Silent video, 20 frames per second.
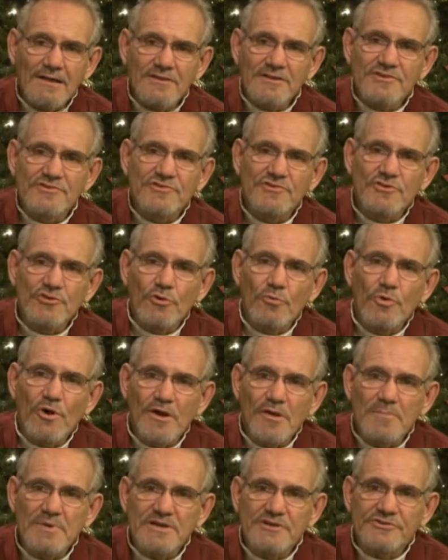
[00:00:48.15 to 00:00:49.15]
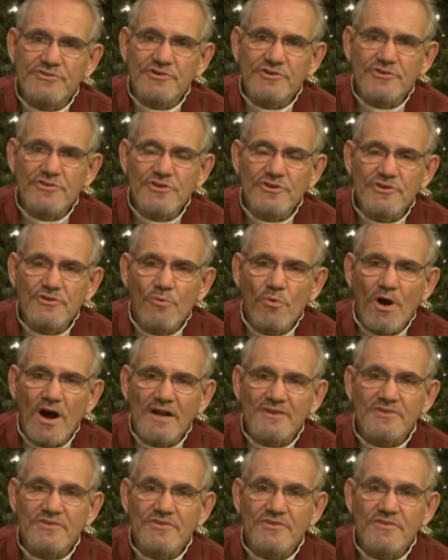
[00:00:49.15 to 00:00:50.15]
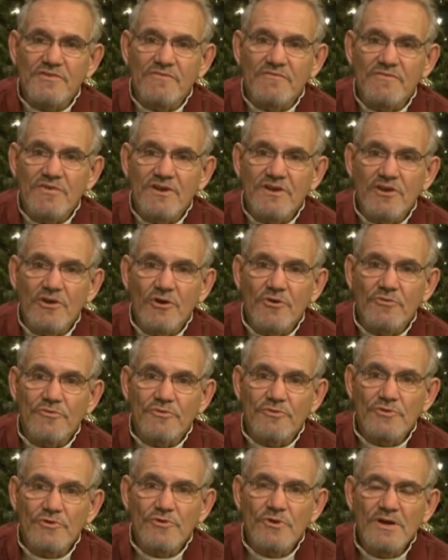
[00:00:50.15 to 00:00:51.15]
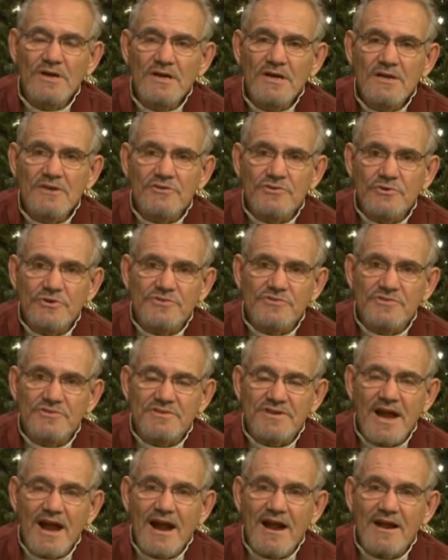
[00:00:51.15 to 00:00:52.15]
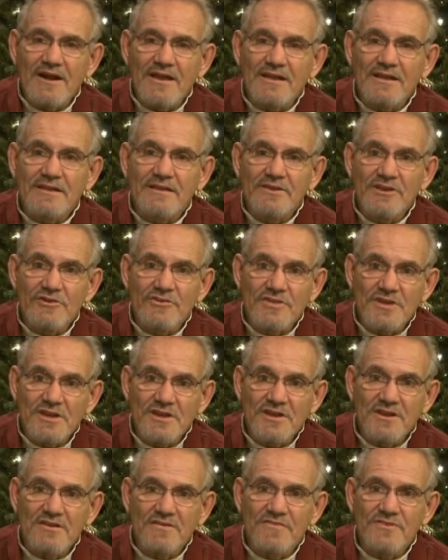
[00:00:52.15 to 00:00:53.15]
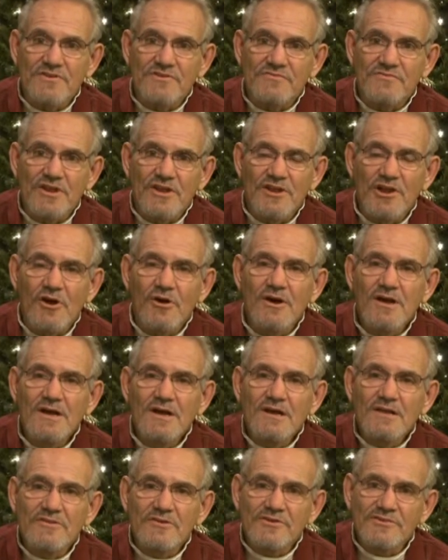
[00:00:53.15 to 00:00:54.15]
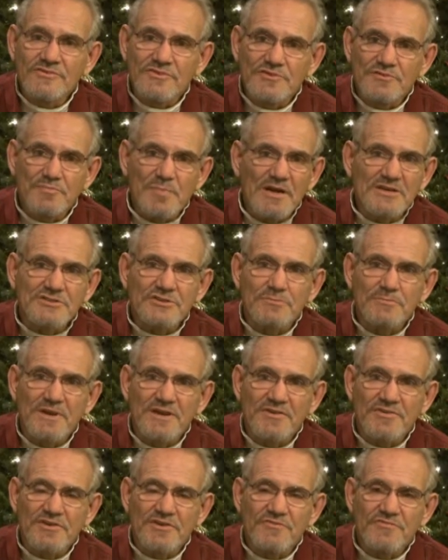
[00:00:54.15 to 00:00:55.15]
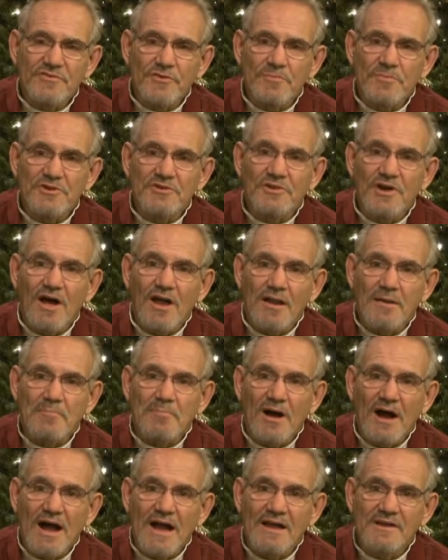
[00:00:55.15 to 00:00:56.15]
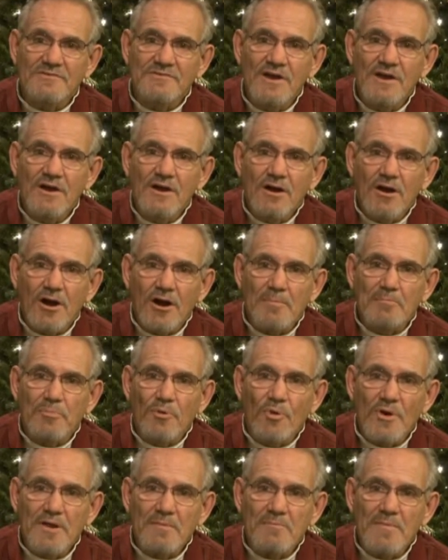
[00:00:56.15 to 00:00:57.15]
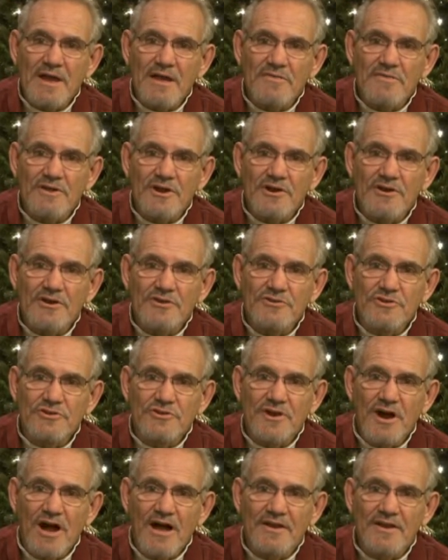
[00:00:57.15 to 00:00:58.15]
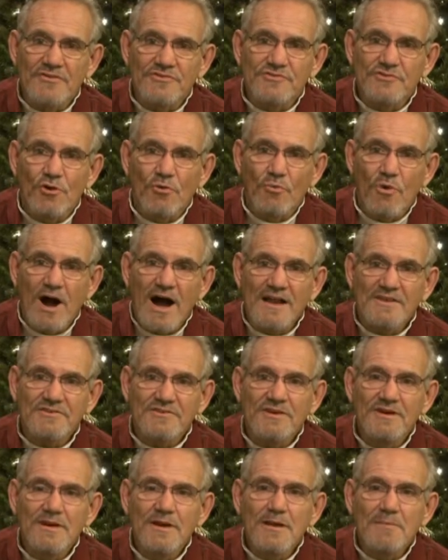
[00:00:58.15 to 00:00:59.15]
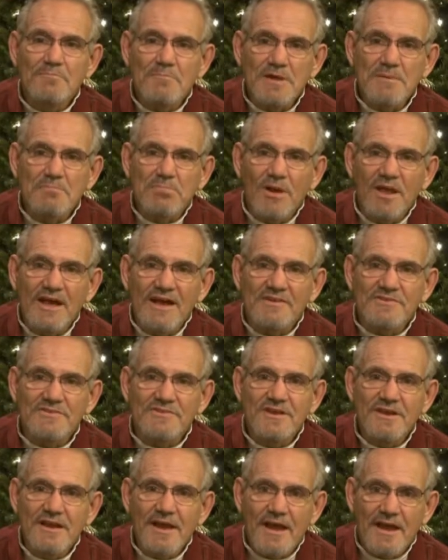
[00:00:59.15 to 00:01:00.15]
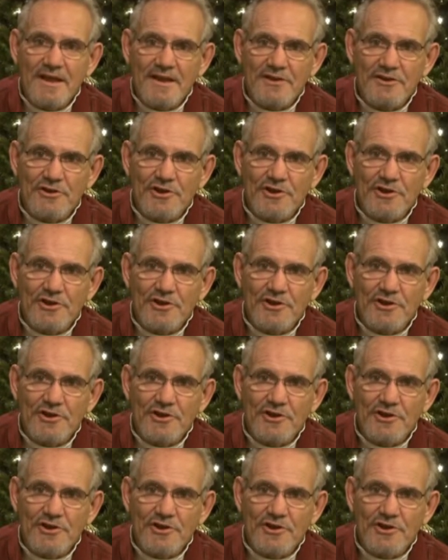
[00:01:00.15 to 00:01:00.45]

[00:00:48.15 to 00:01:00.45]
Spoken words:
Listen, you'll want to be sure that you watch the video through to its entirety. Near the end of this video, there's a special message from Ntale Pius, our point man there in Uganda. So watch, be blessed, and